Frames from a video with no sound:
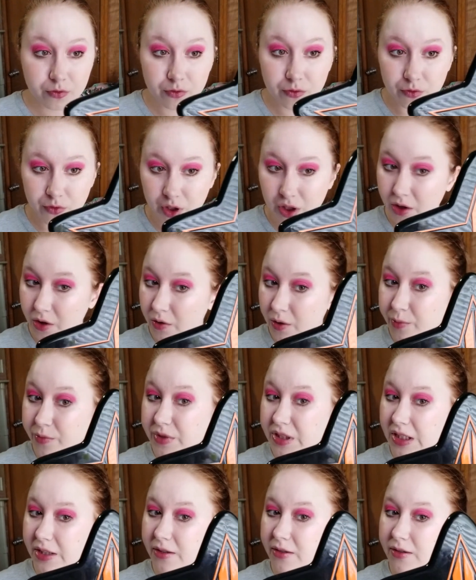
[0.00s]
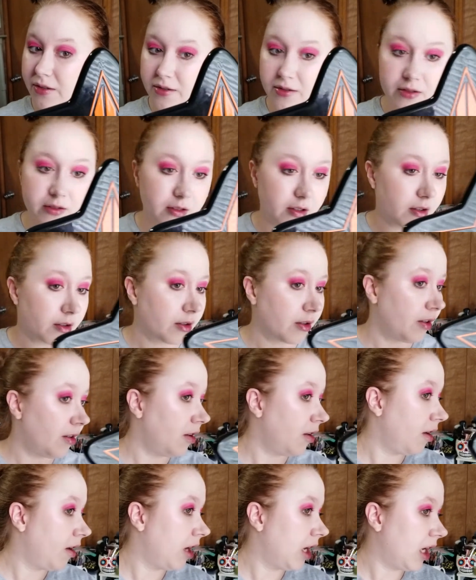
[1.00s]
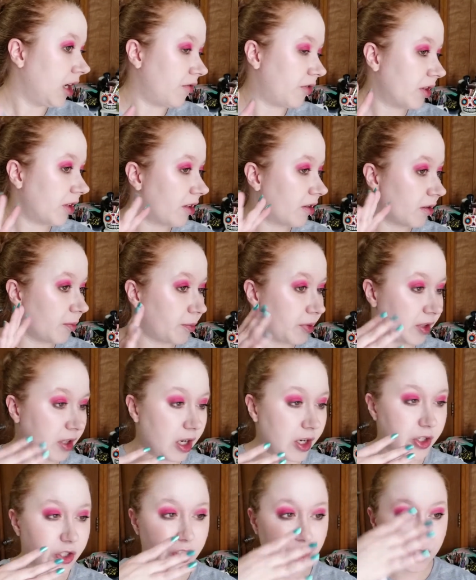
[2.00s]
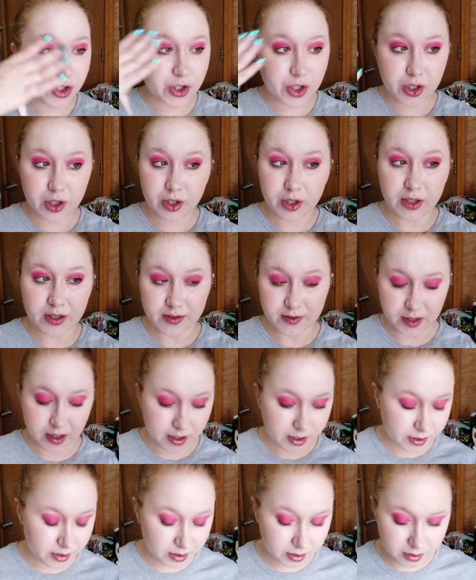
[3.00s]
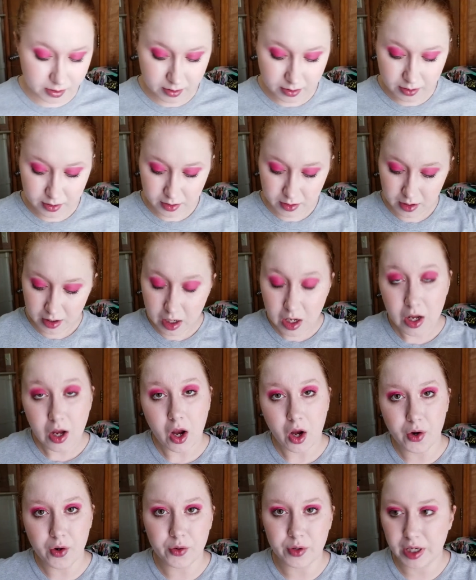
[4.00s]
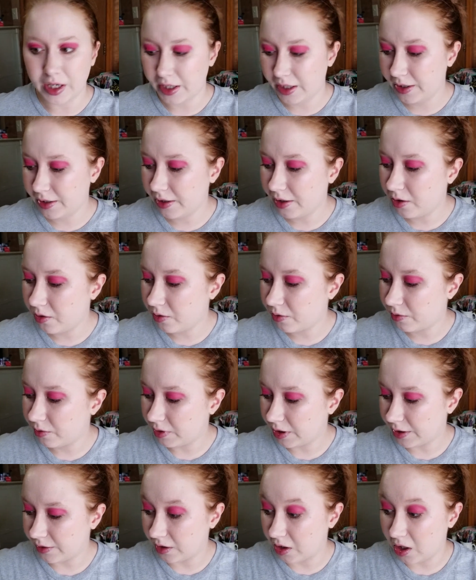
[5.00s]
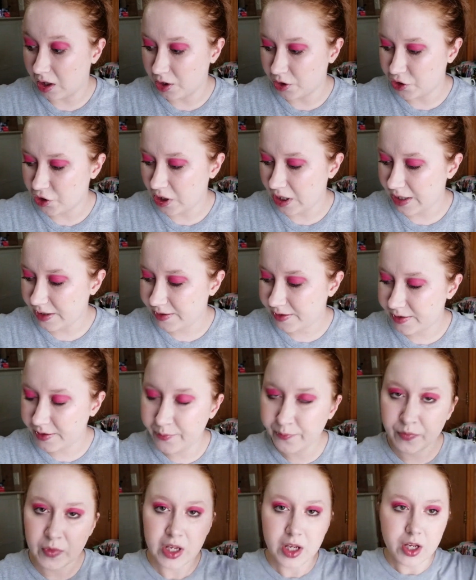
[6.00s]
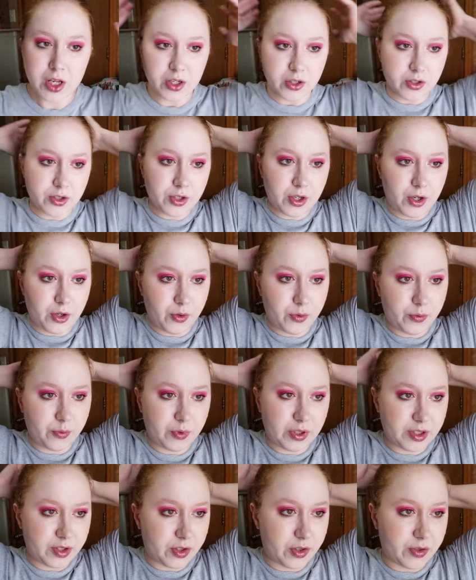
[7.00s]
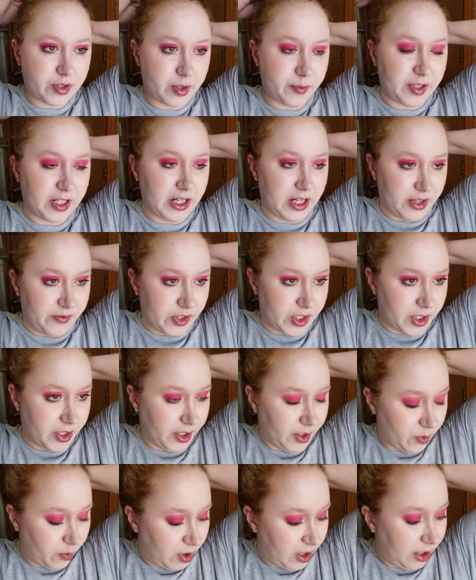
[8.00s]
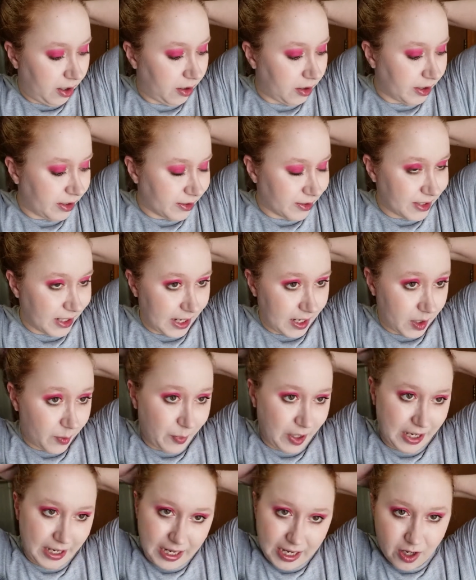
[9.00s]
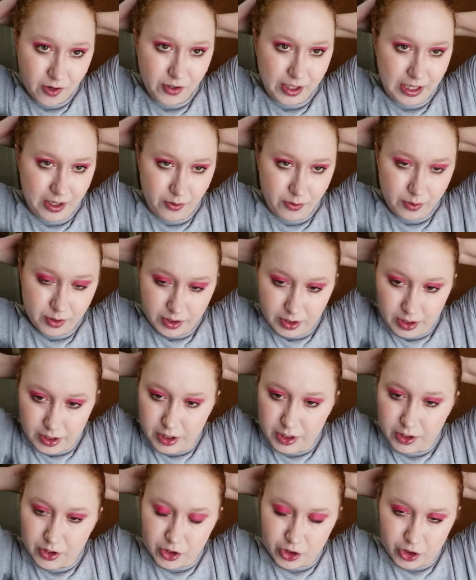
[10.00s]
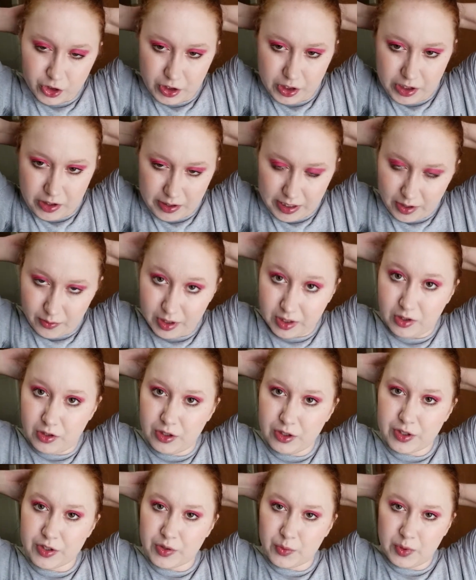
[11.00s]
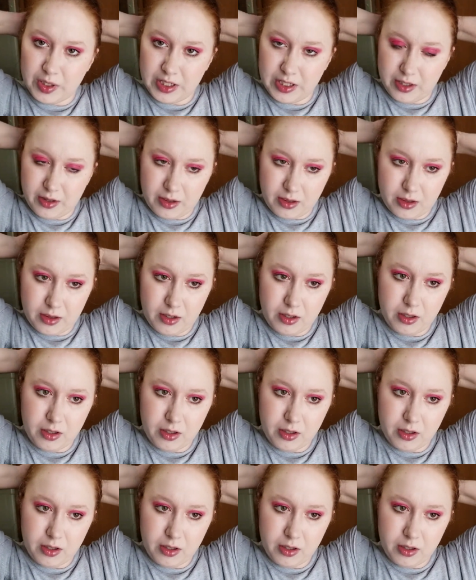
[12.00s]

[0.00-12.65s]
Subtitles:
You know, I'm digging this look. I feel like the blush is kind of okay now, like the contrast. So let's do something I haven't done in a while and take my hair down to show y'all how it looks with